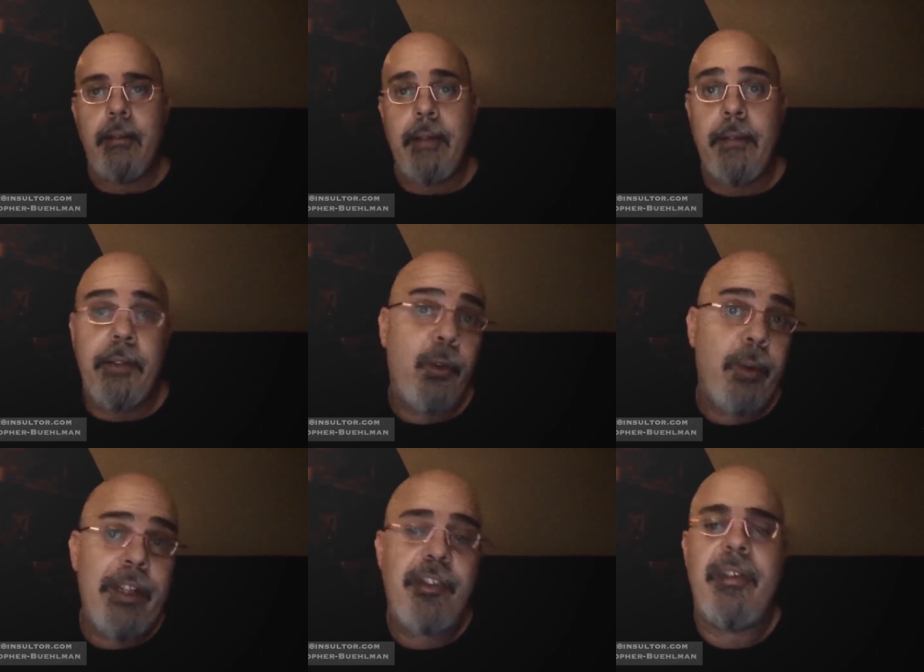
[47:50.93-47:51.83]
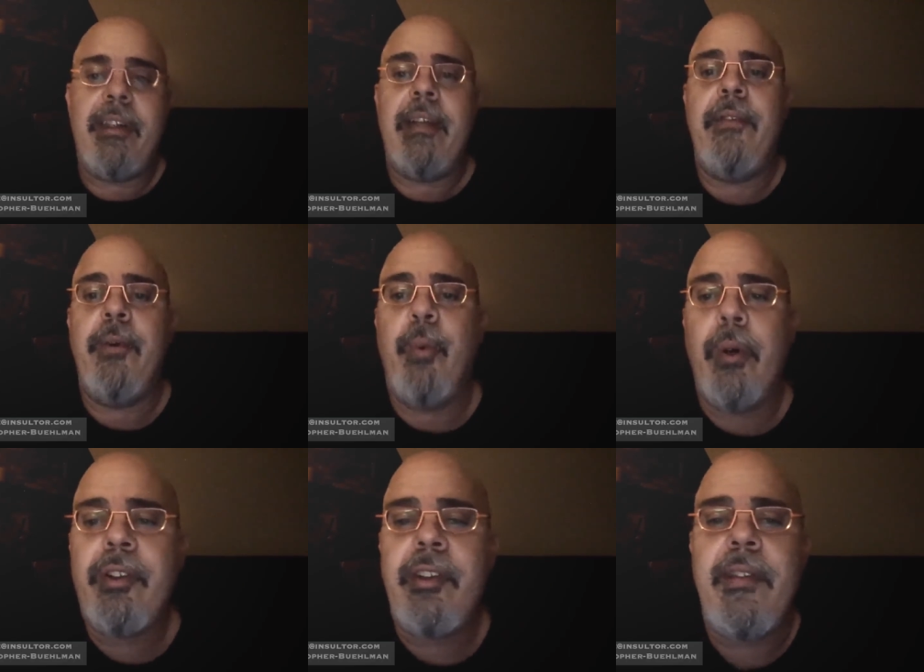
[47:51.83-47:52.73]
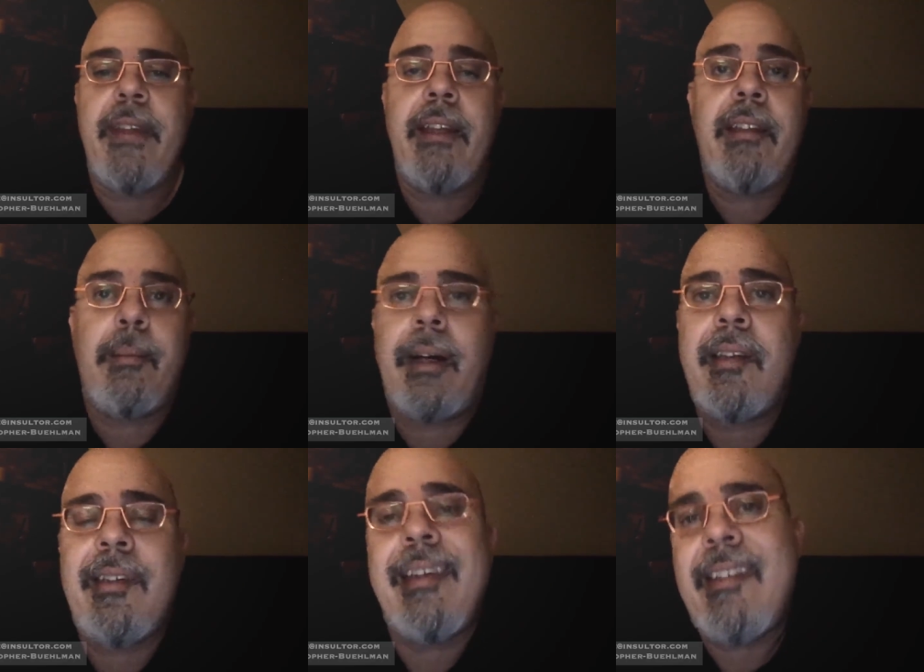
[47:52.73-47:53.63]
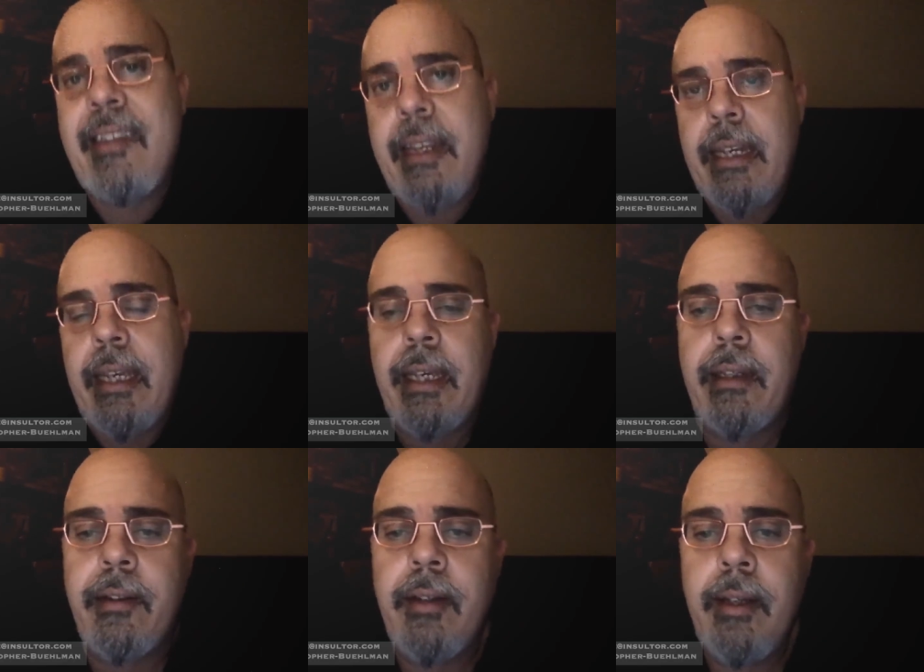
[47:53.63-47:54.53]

Then the creature did the worst thing Tomas had seen yet.